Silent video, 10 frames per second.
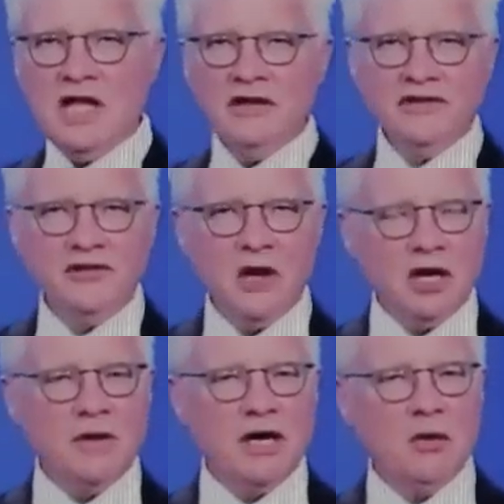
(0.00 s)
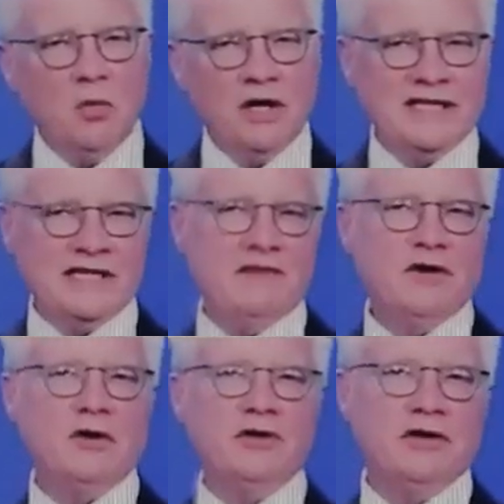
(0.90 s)
Let's talk about one
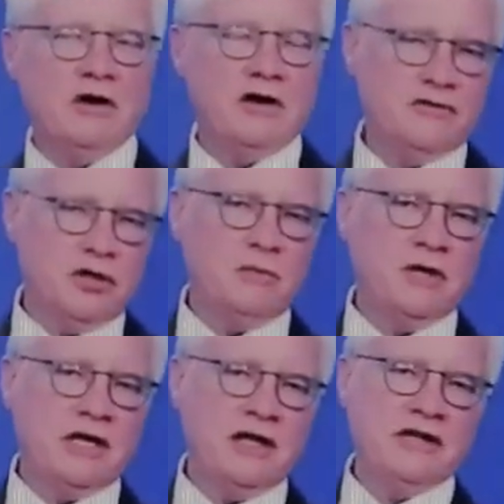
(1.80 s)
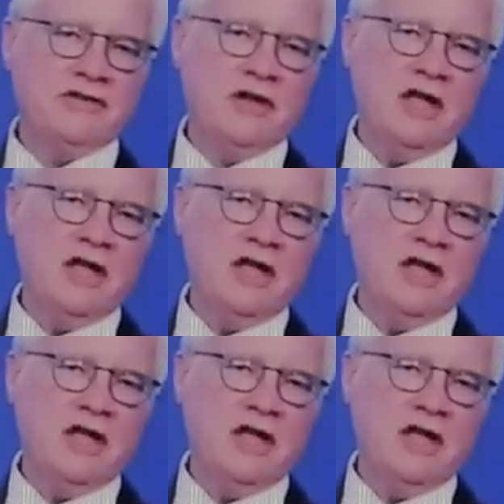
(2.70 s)
difficult area of treatment, and that's